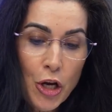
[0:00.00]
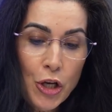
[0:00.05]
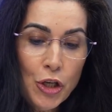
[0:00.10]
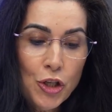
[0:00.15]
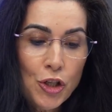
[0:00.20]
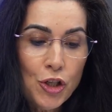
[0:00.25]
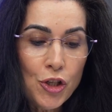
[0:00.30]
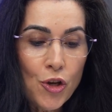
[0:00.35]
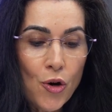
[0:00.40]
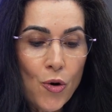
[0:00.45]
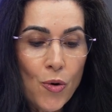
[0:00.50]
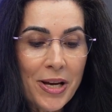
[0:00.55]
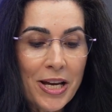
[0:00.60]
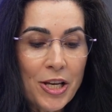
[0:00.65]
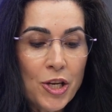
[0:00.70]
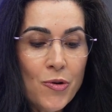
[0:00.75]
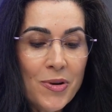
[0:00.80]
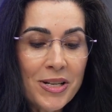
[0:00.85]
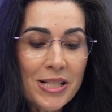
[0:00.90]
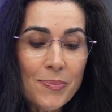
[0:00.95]
So, can
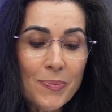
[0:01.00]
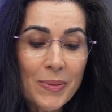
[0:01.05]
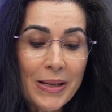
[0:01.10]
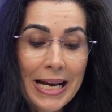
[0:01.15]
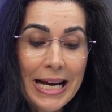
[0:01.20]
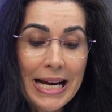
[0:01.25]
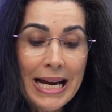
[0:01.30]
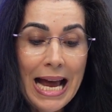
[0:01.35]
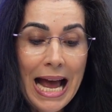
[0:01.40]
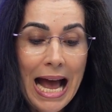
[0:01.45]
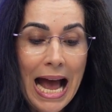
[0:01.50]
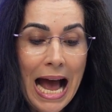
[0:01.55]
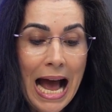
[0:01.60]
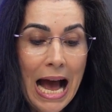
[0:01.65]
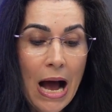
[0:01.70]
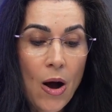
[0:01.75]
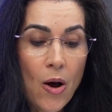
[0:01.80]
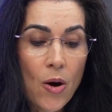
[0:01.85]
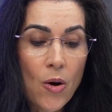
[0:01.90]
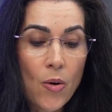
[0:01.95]
you explain
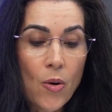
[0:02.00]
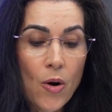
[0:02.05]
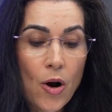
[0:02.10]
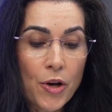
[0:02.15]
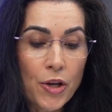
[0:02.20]
how